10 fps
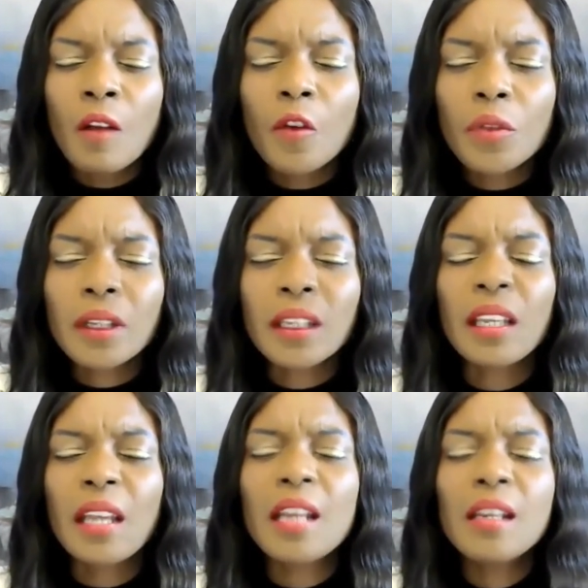for the
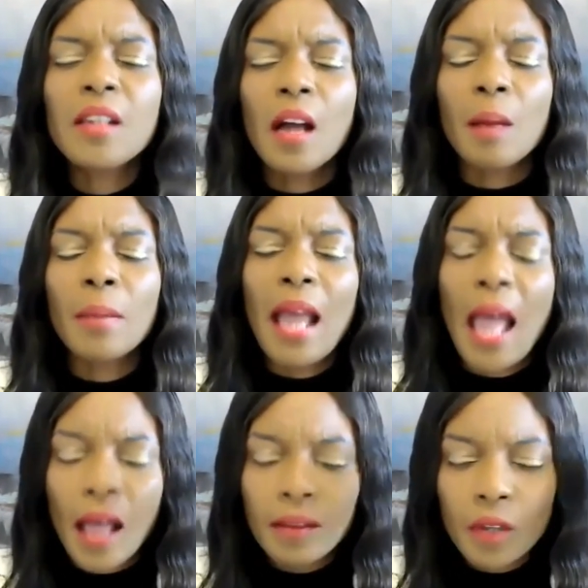kingdom
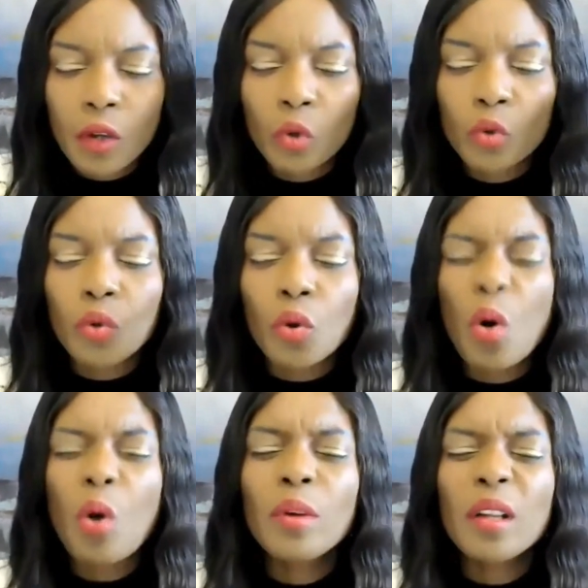and the
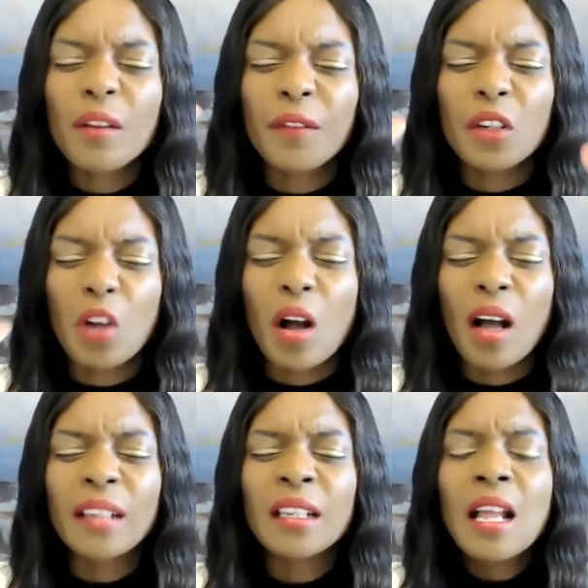glory of
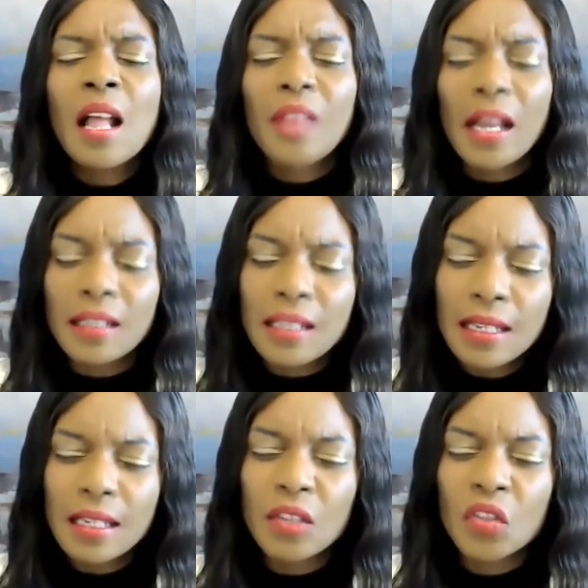God that
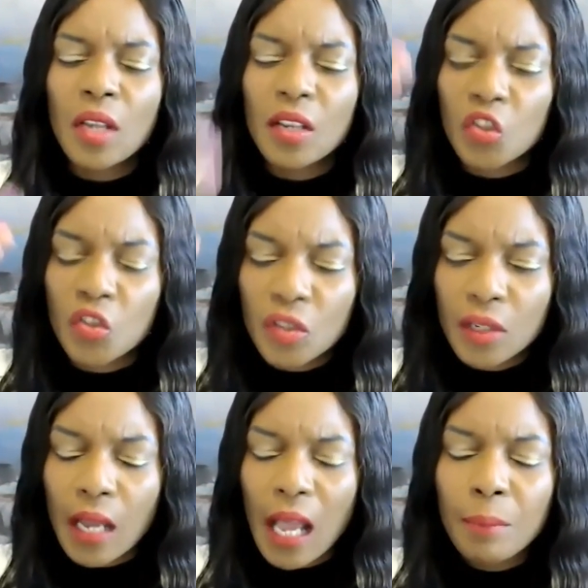is
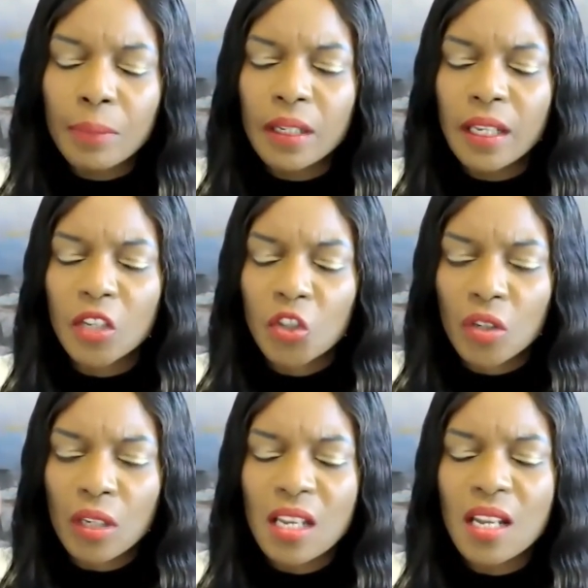established
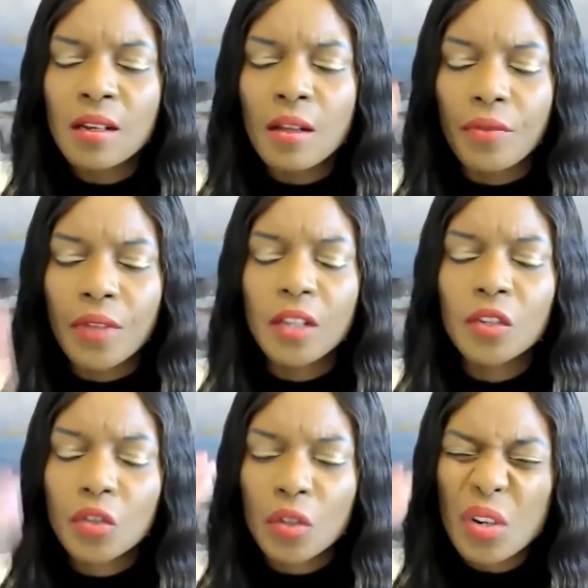in
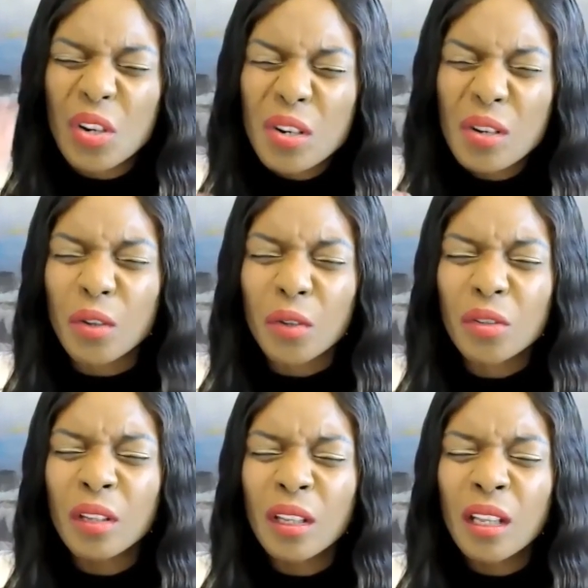this
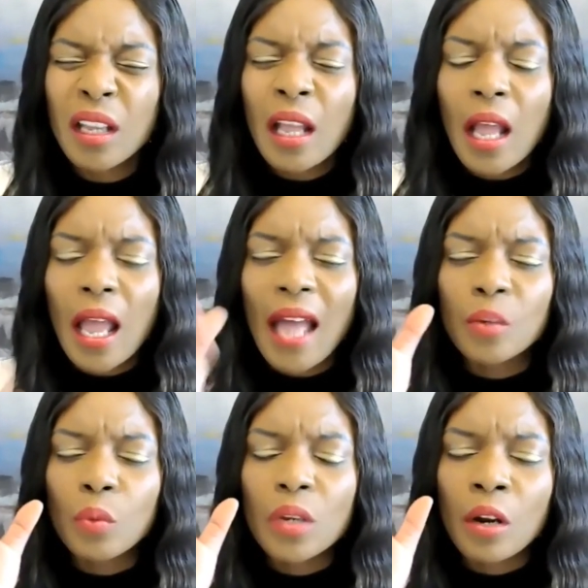earth.
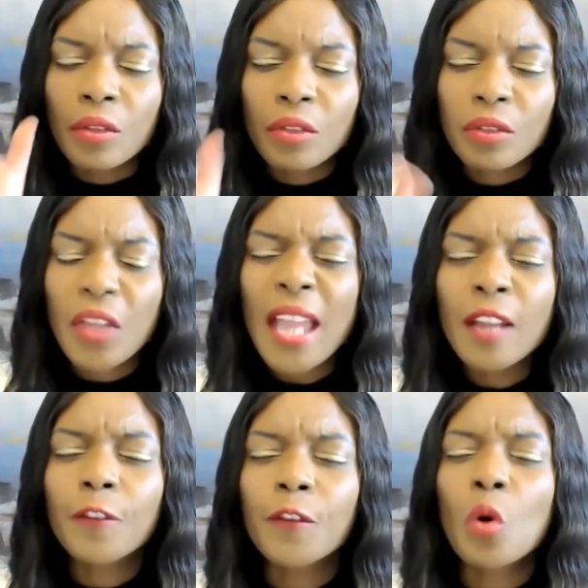And we are
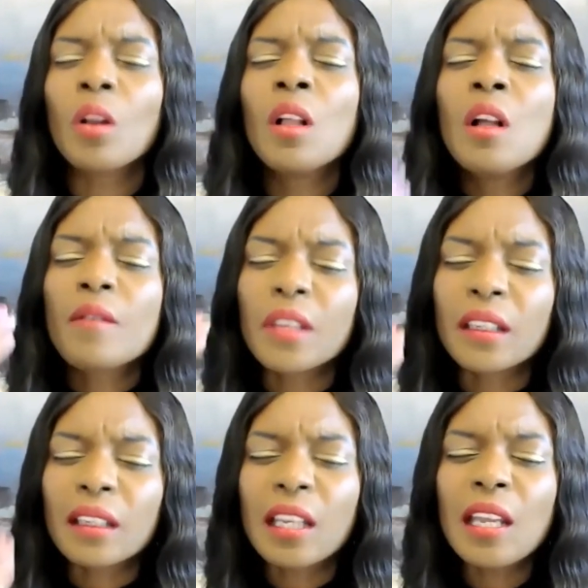thankful for
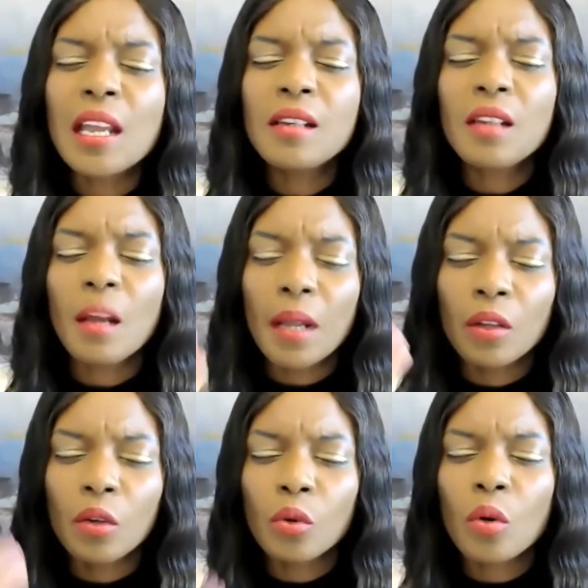the kingdom
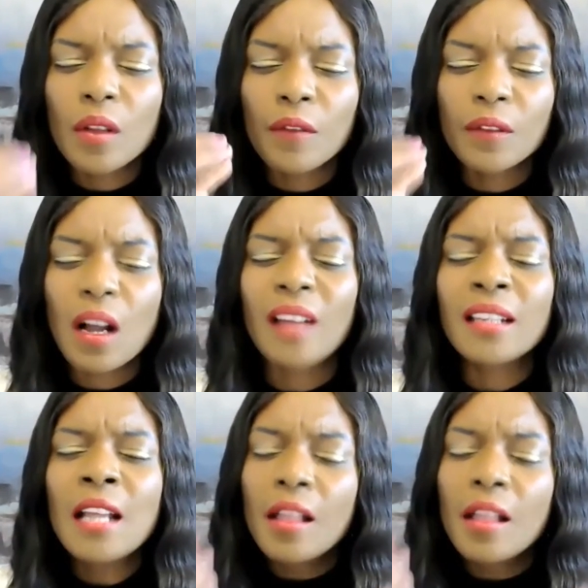and the glory of God